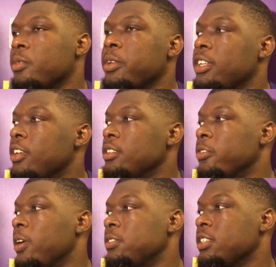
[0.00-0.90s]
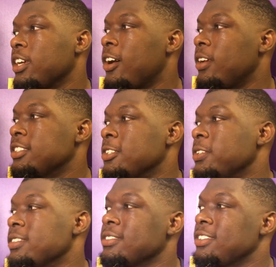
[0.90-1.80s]
I mean, the refs didn't call it,
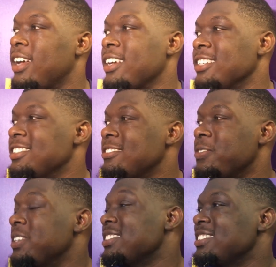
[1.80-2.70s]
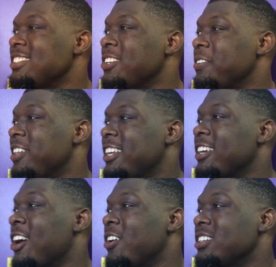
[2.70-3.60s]
so I guess it wasn't, you know, if they
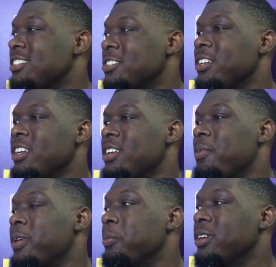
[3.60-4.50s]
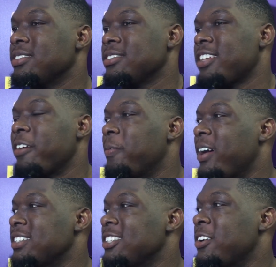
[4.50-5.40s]
didn't call it. So, I mean, but
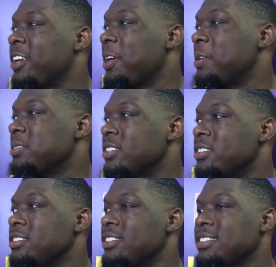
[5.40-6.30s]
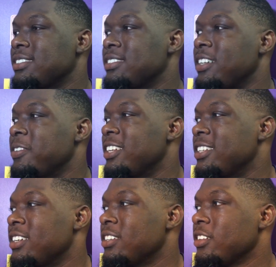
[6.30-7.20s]
everybody saw the game, so you just leave it at
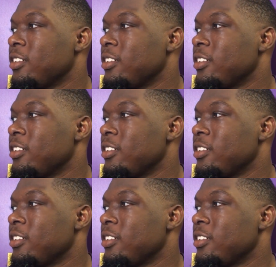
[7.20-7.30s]
that.